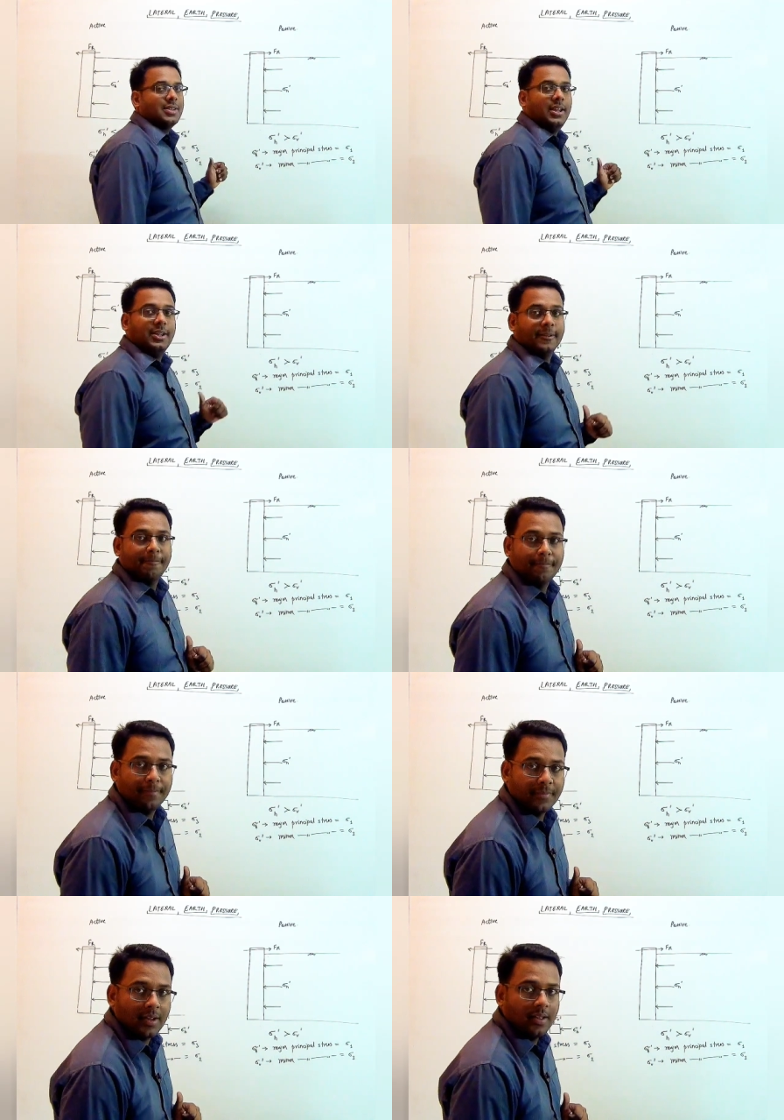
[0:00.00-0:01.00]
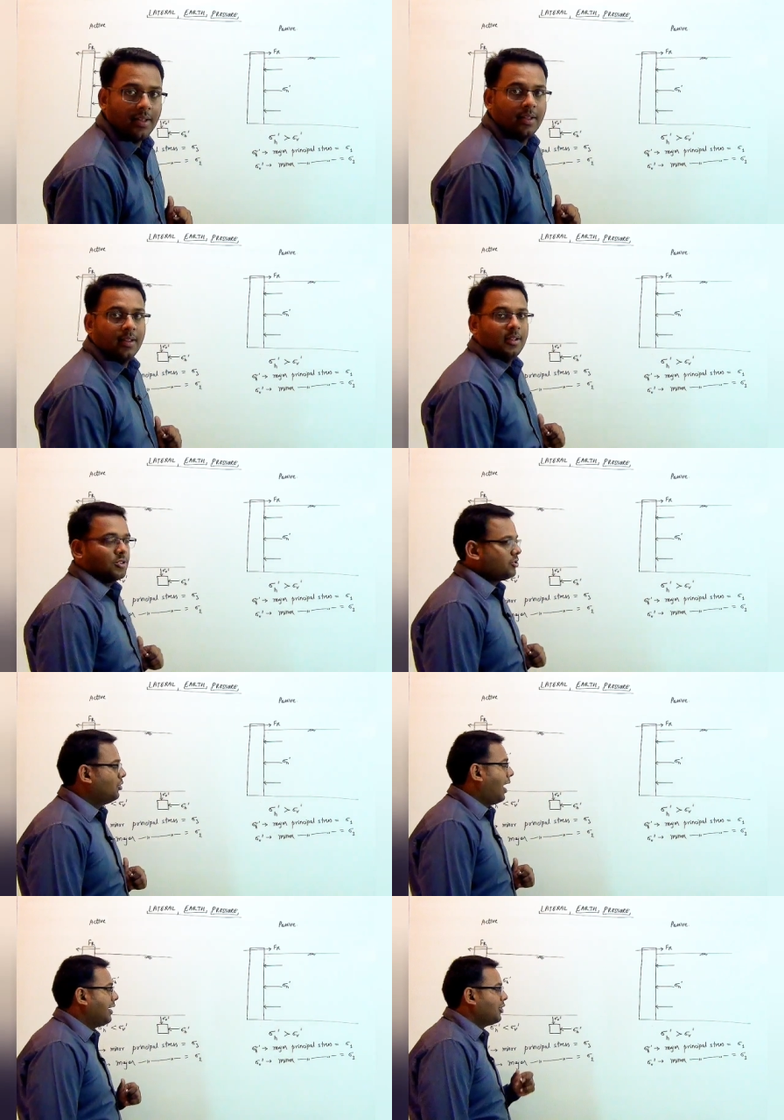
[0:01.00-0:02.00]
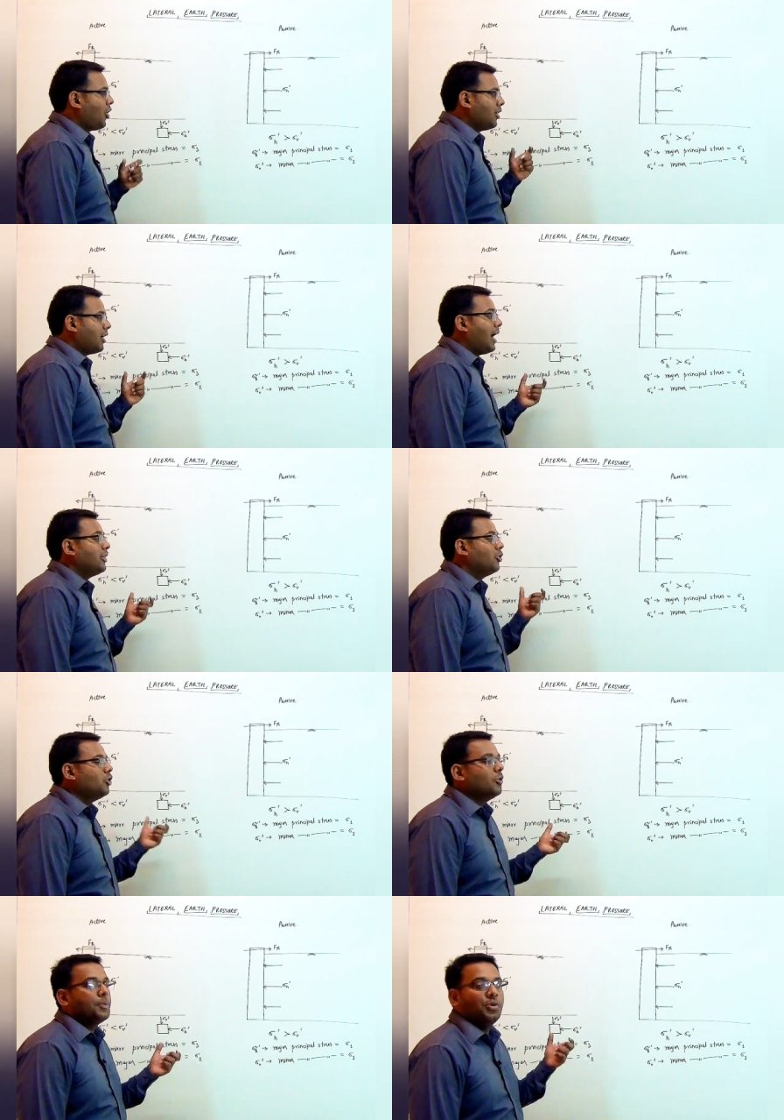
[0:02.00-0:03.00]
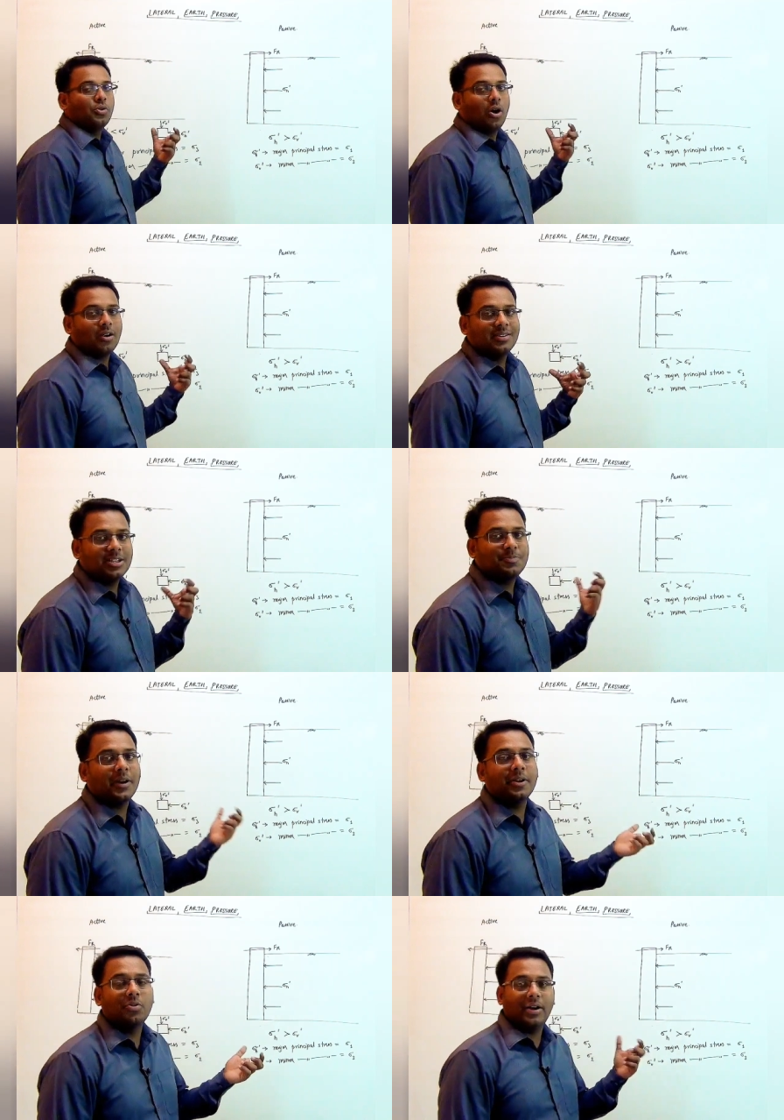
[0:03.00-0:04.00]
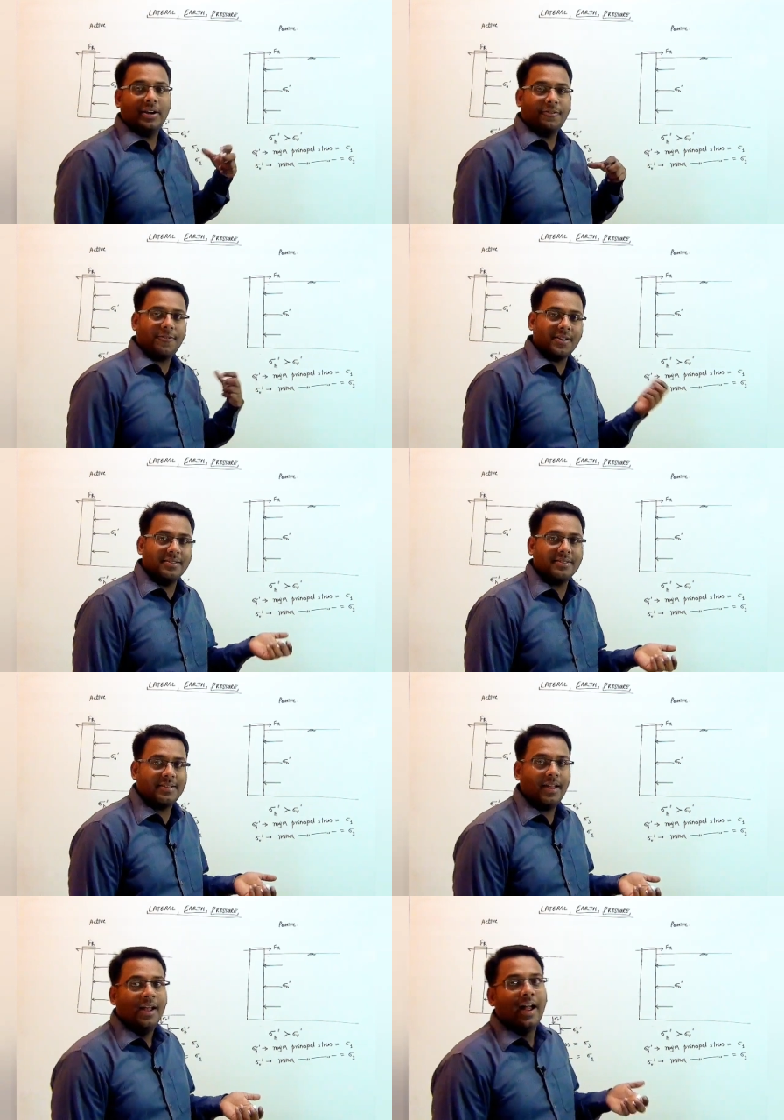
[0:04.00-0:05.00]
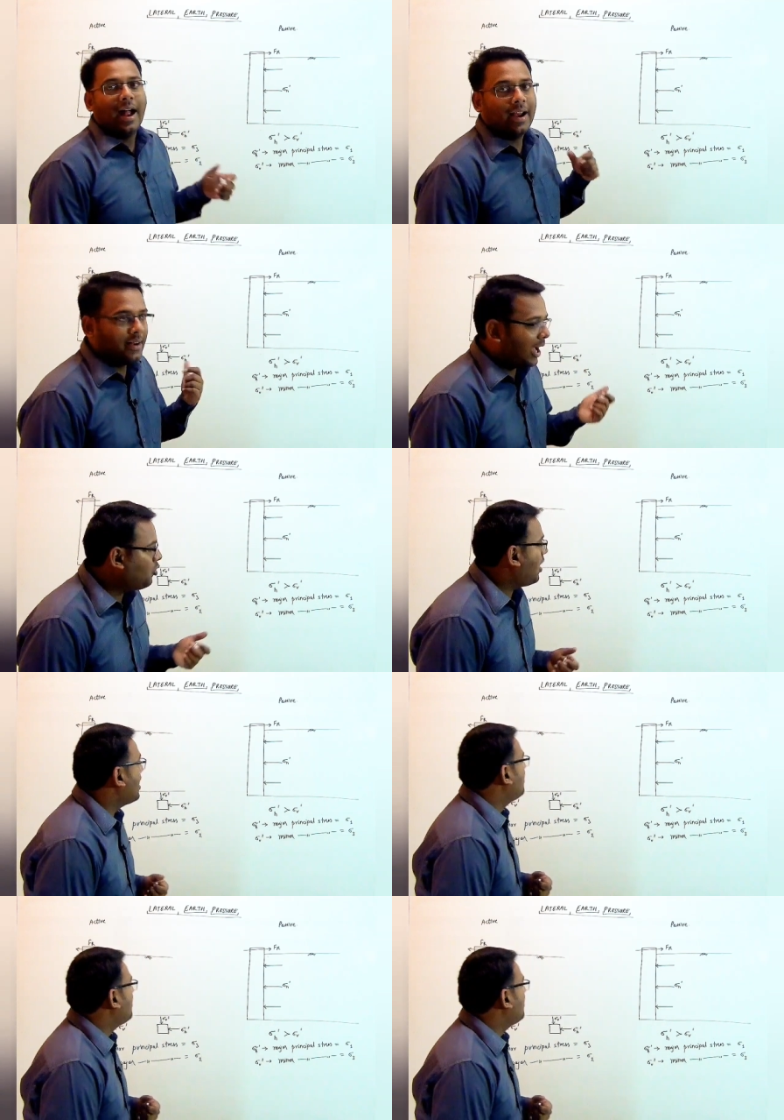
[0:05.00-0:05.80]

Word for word: 3 so I got I hope you got this particular difference and now I